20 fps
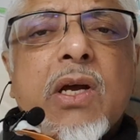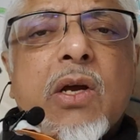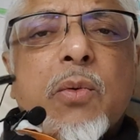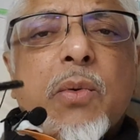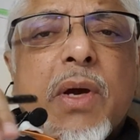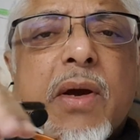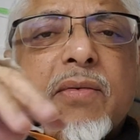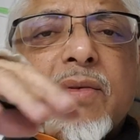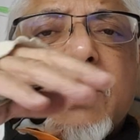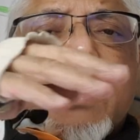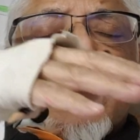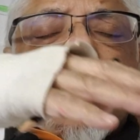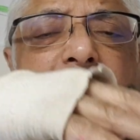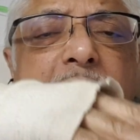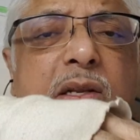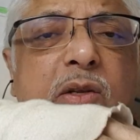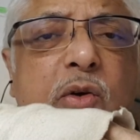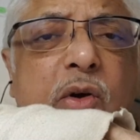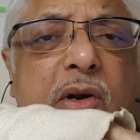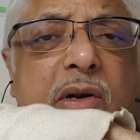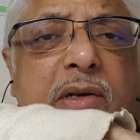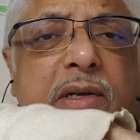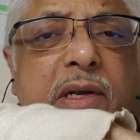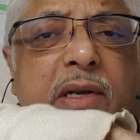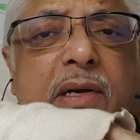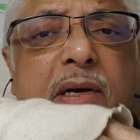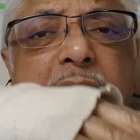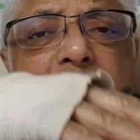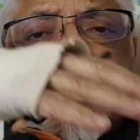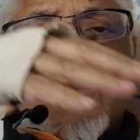We have the right
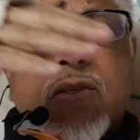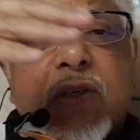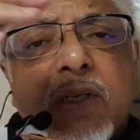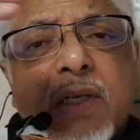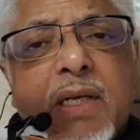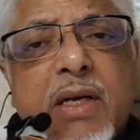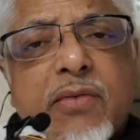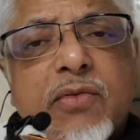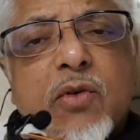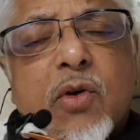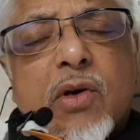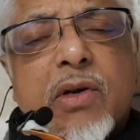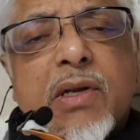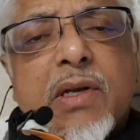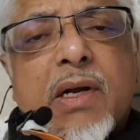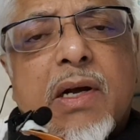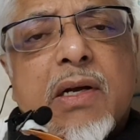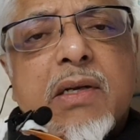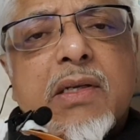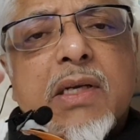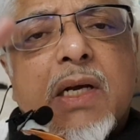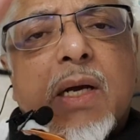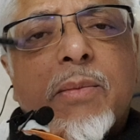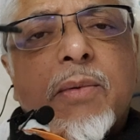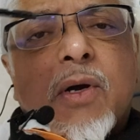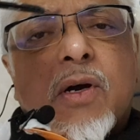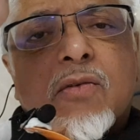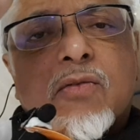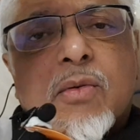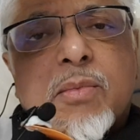coronary artery, left coronary artery
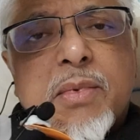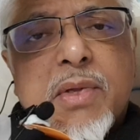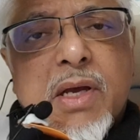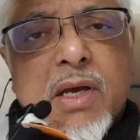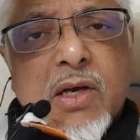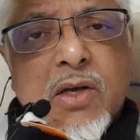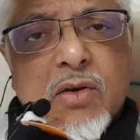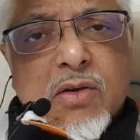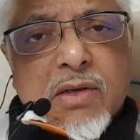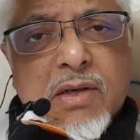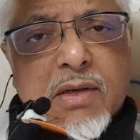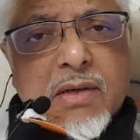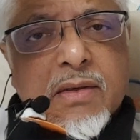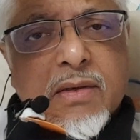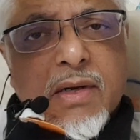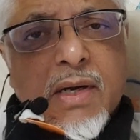coming out from the aorta.